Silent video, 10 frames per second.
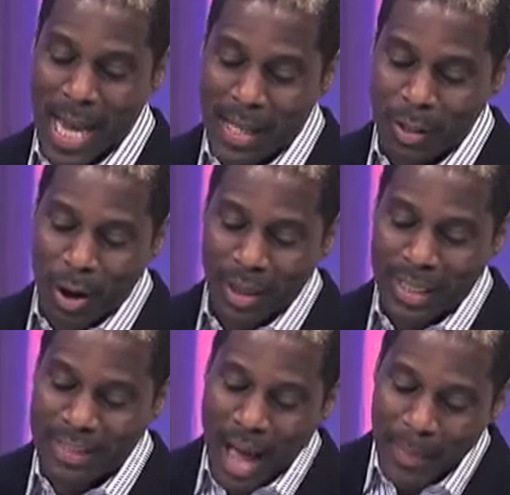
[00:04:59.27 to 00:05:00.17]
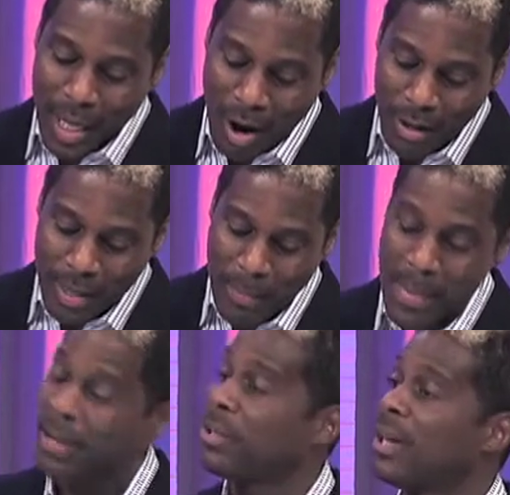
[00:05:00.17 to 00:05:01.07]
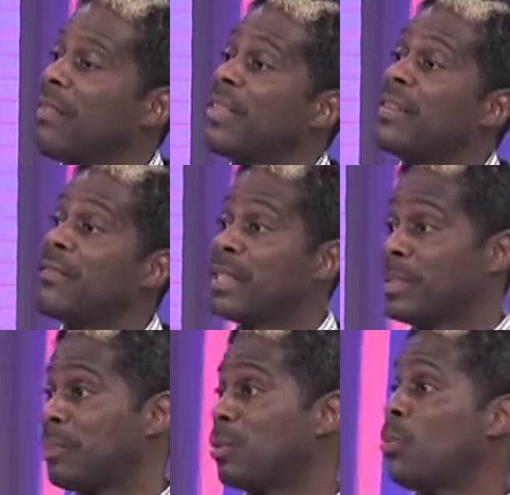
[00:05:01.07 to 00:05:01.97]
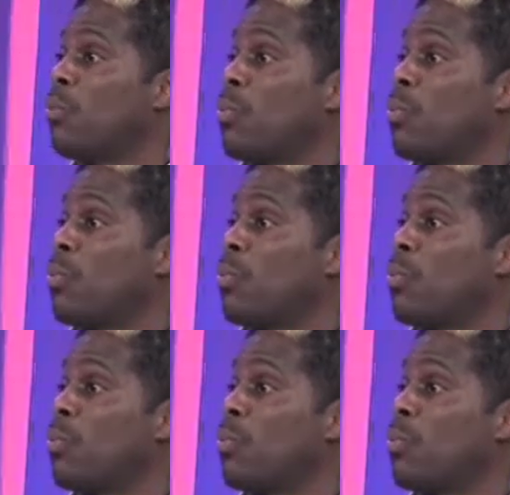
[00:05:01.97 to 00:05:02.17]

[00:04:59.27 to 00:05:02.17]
It's called Islamic Art, Mirror of the Invisible